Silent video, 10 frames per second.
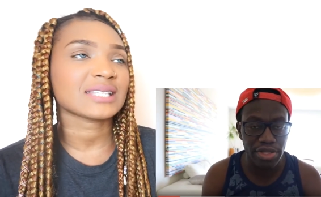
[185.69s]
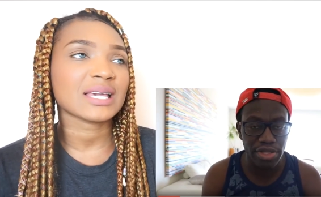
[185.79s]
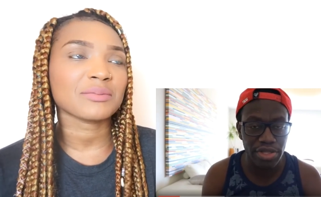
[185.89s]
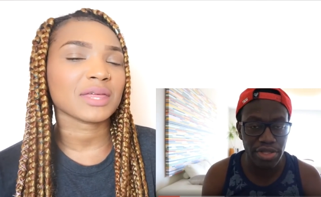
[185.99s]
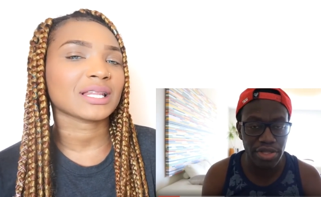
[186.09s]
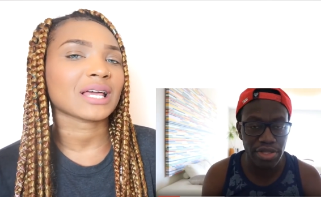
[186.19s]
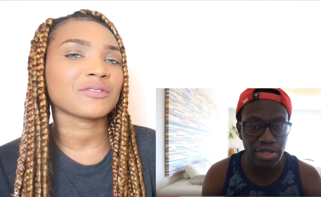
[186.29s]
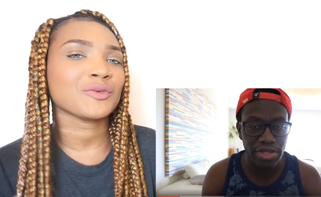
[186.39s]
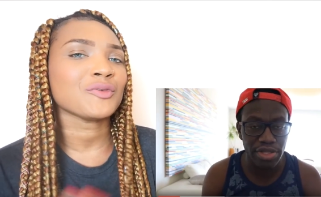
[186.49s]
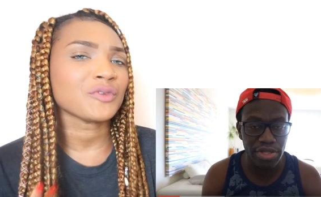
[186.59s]
Speaker 1: same thing like
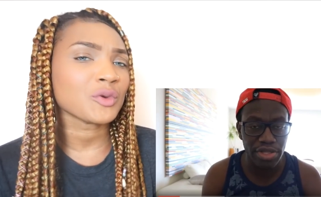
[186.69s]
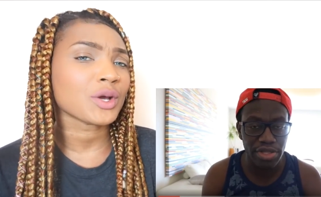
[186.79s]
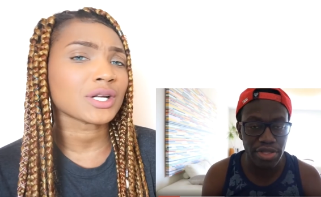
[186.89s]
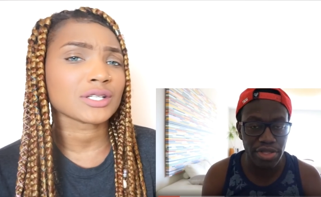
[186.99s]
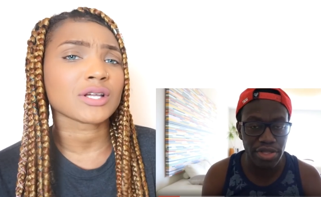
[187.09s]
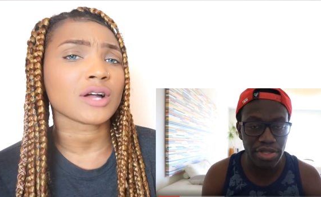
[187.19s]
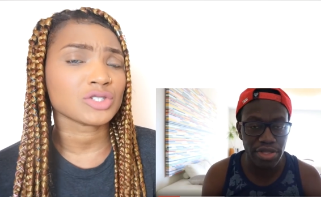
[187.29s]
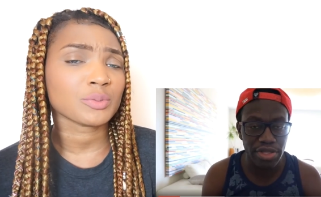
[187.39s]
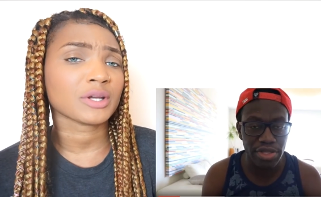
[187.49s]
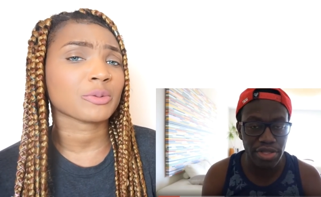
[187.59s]
if you if you wanted to talk
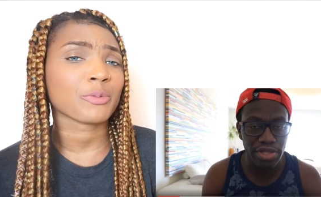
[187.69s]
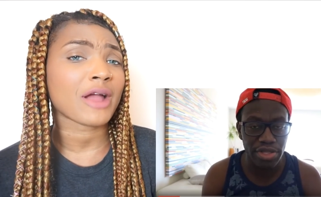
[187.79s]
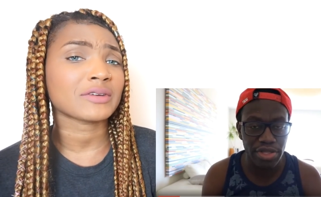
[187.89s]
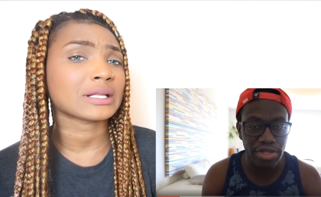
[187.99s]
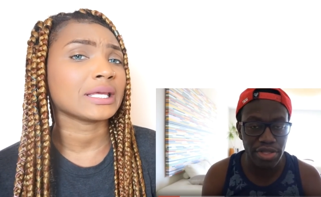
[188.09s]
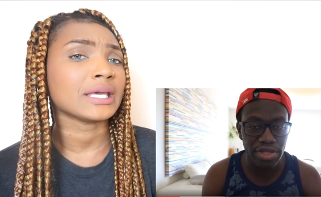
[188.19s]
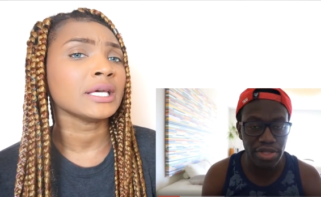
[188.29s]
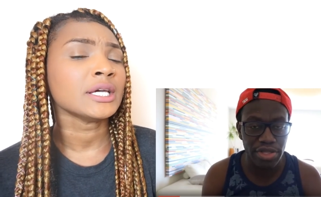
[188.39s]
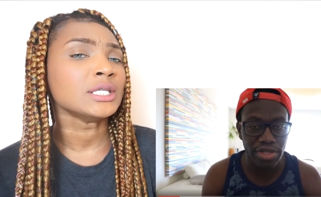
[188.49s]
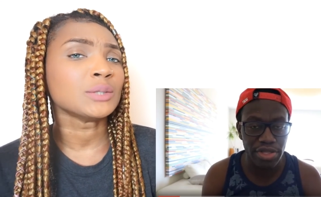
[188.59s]
to your brother
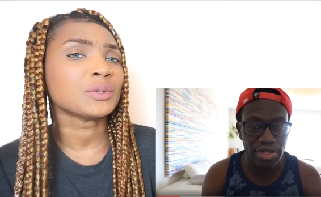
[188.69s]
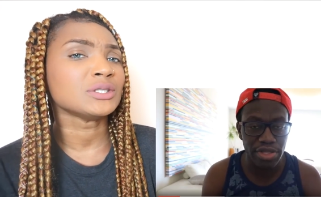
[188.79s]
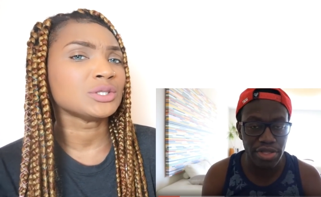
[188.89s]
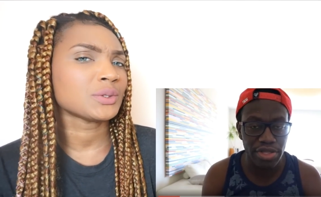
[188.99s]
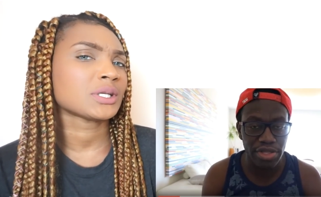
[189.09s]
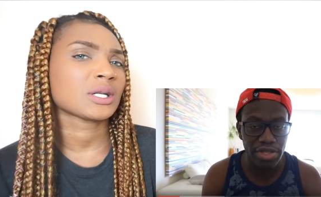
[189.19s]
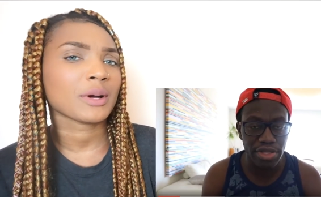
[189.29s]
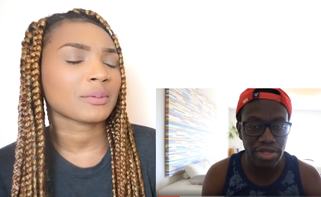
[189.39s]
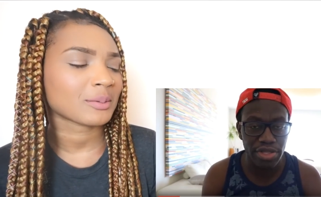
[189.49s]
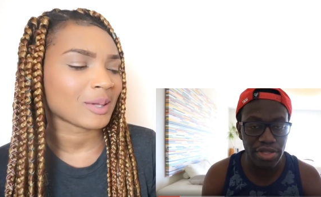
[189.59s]
privately you wouldn't do it on a
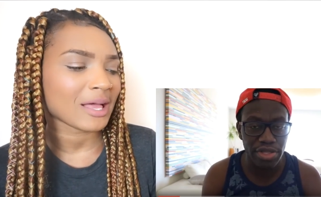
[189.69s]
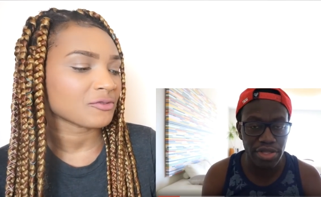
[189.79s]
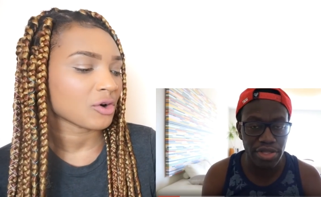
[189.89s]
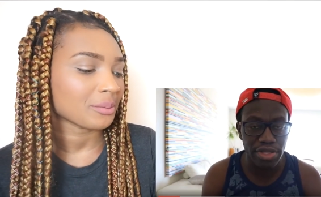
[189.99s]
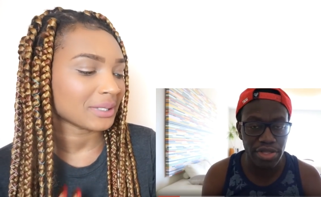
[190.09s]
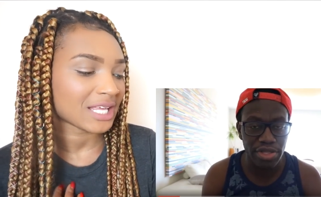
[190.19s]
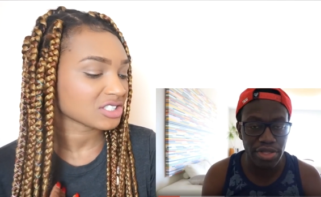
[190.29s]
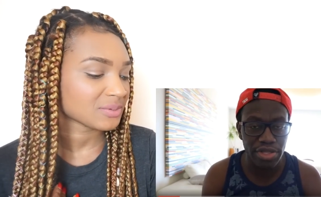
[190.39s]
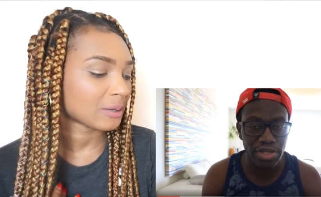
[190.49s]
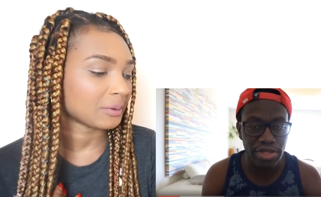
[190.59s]
public platform but
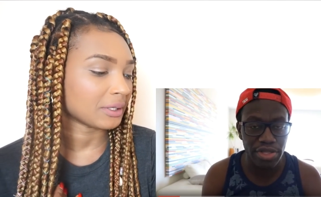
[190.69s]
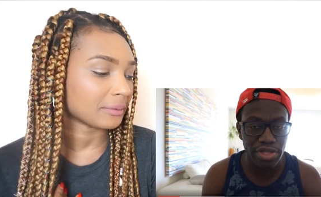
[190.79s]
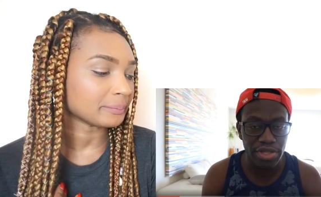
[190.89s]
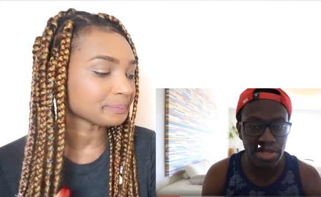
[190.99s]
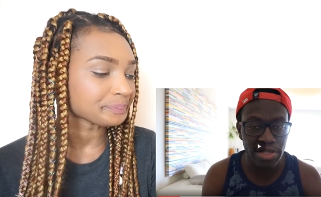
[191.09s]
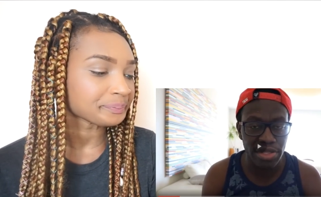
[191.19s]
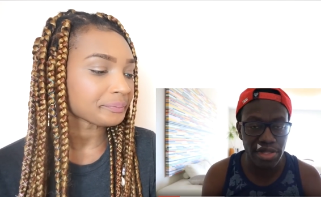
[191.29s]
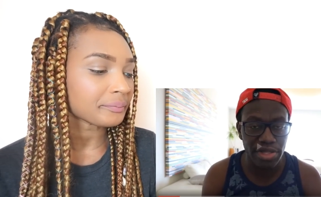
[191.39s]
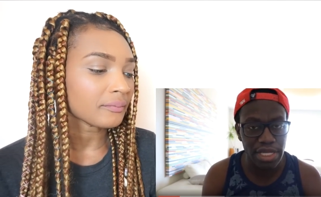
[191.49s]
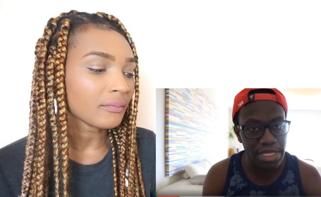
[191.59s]
that's just my opinion
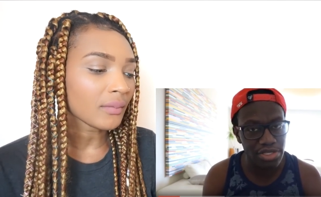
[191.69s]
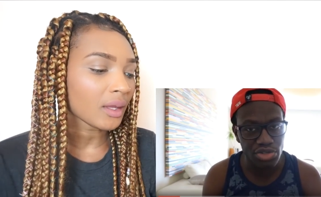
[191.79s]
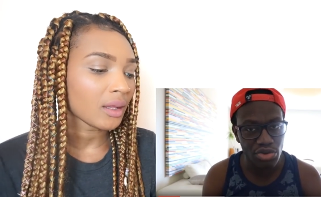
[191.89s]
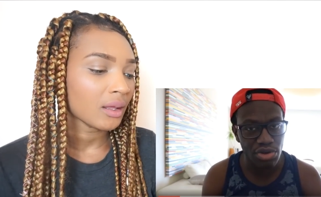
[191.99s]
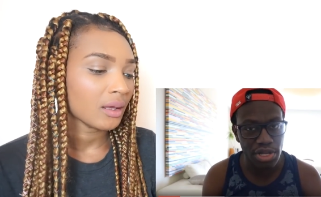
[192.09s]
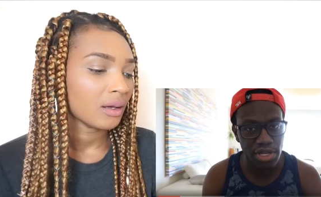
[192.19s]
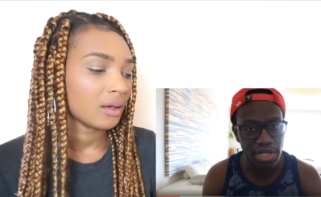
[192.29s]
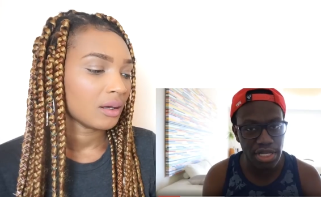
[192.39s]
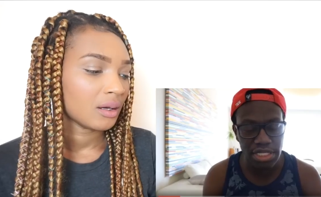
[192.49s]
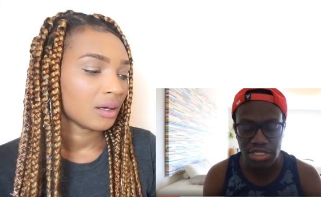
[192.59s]
Speaker 2: his story
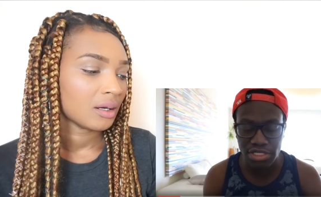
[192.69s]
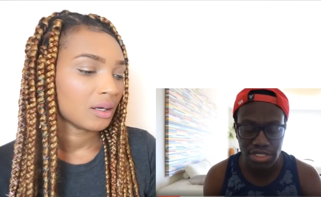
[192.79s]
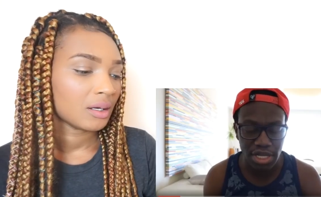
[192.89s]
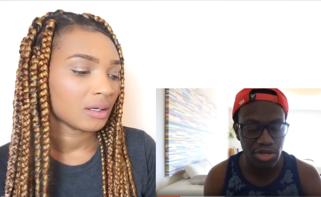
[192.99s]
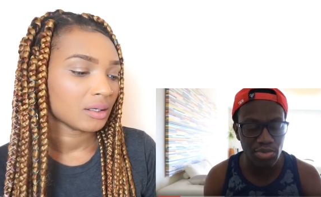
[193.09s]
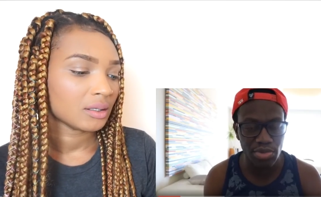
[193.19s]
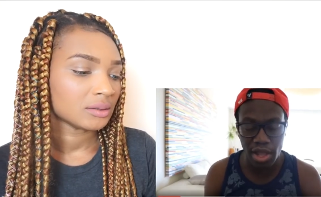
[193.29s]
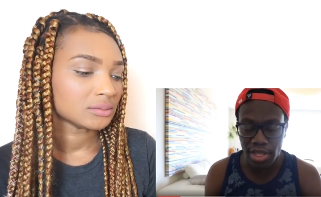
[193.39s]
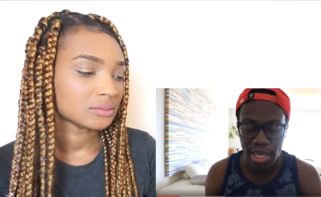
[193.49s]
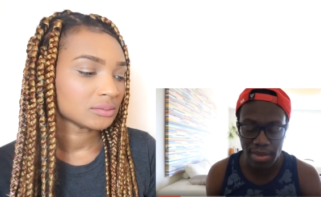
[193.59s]
is genuine
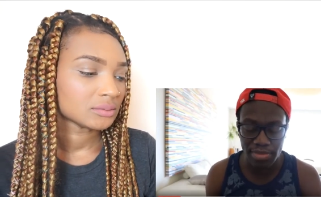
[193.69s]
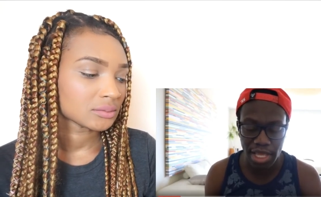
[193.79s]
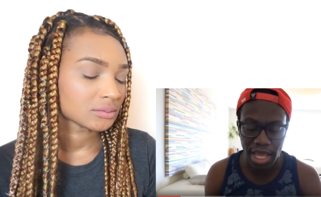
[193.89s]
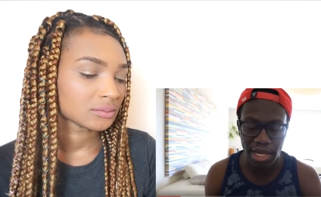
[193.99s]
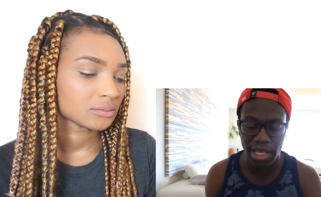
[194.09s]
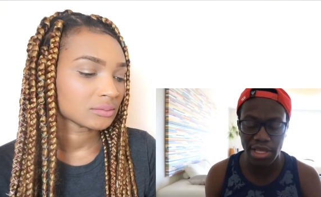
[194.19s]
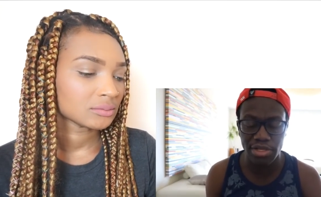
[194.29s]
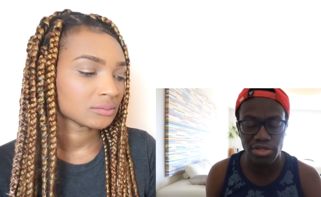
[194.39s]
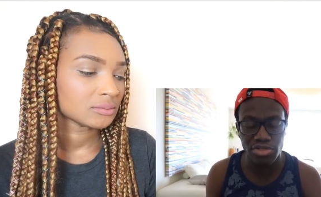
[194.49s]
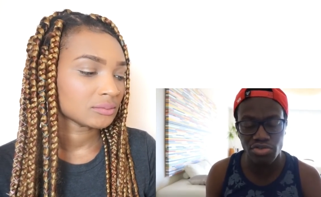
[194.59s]
I came to
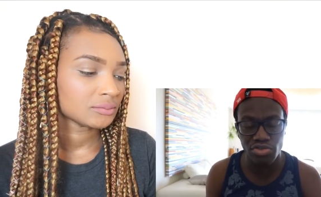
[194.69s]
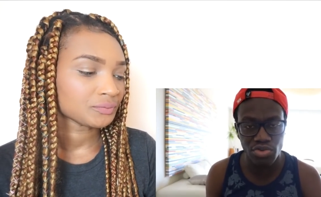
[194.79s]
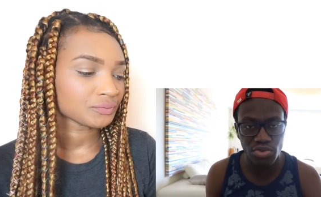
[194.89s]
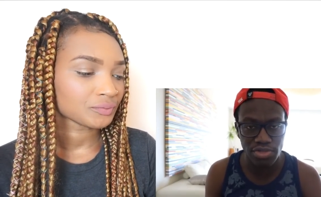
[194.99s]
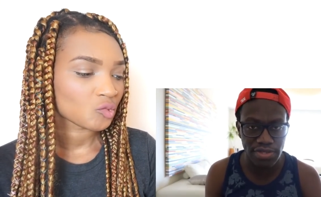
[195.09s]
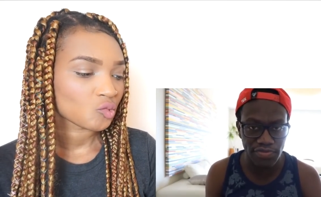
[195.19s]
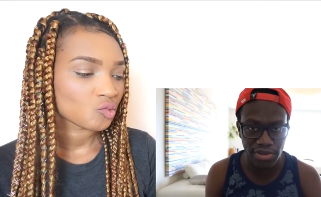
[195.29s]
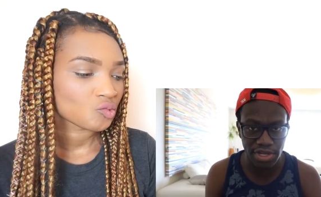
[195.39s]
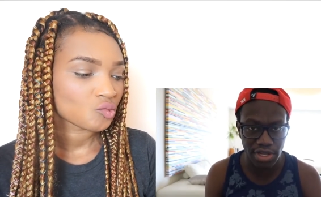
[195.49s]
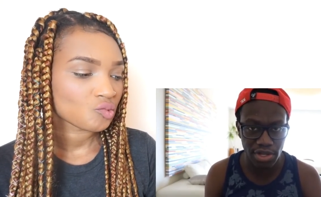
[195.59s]
LA to record this
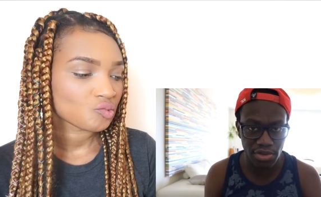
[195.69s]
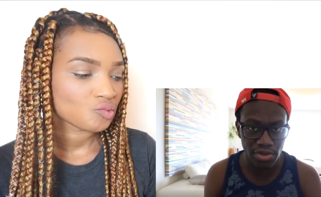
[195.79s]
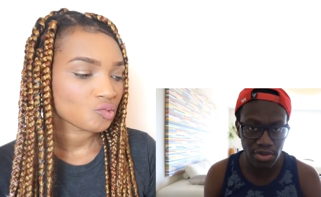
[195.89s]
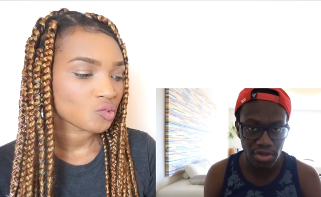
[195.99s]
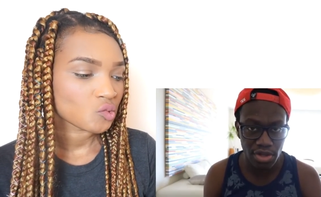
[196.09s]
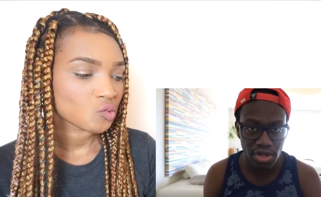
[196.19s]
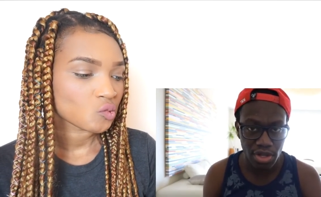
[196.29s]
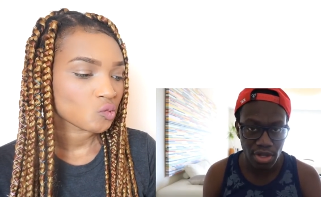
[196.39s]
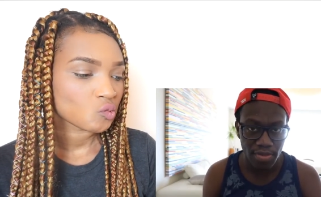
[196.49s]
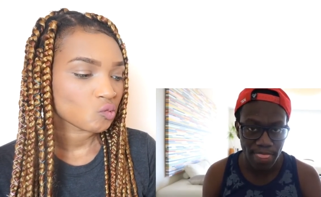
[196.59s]
video
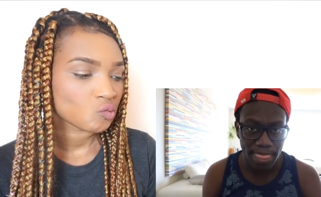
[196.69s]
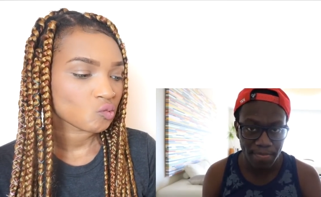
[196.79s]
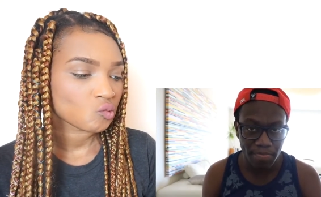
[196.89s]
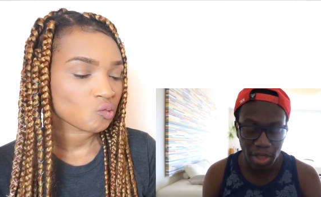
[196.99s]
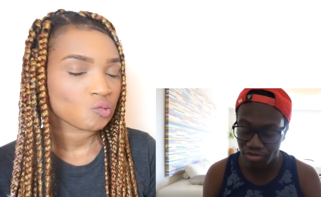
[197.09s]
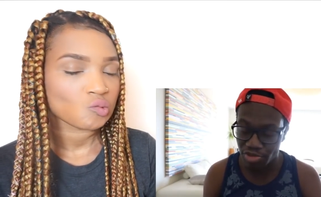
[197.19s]
I've